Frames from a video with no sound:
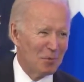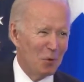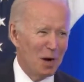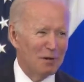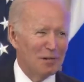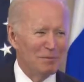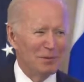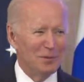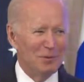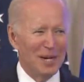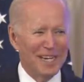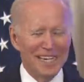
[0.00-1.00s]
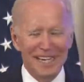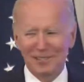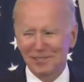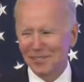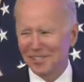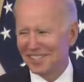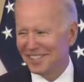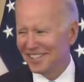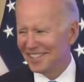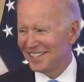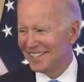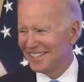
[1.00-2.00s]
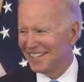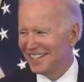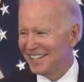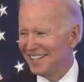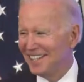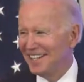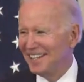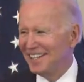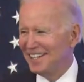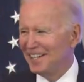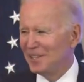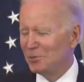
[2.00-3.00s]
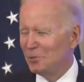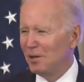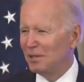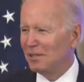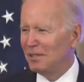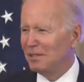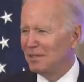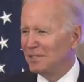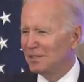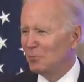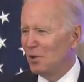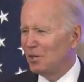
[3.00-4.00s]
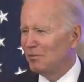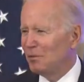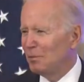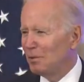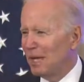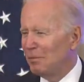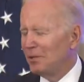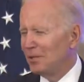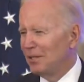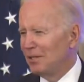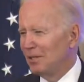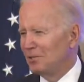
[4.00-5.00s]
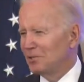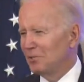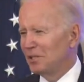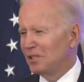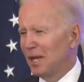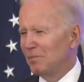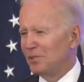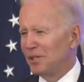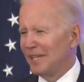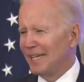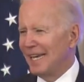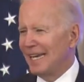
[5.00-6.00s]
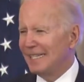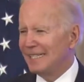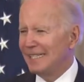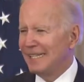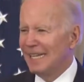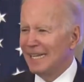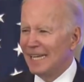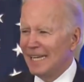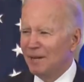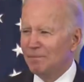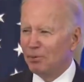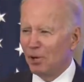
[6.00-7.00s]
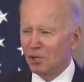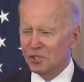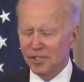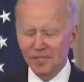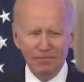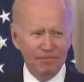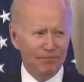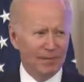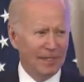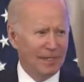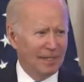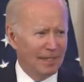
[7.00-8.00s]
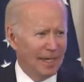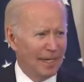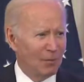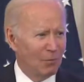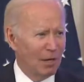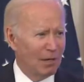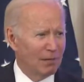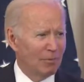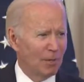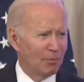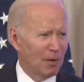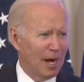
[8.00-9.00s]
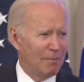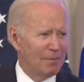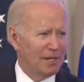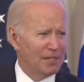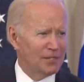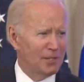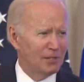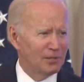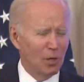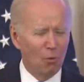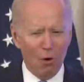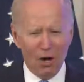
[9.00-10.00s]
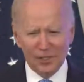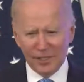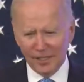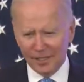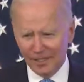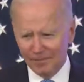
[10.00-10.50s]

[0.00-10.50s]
Welcome to the White House. It's wonderful to be able to host the reception again in person, and to welcome the Prime Minister to Washington.